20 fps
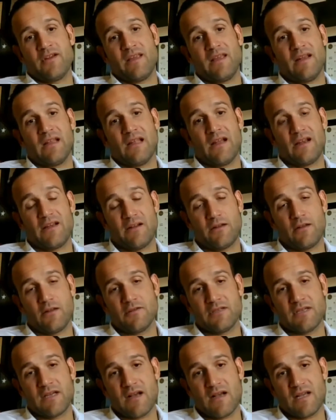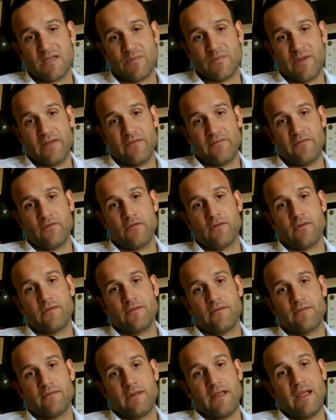to get a lot of your closing costs paid for,
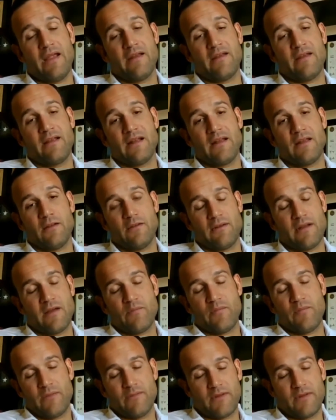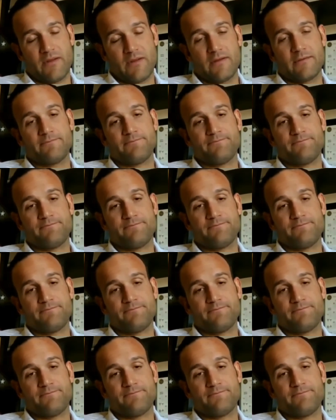and you got a low down payment there.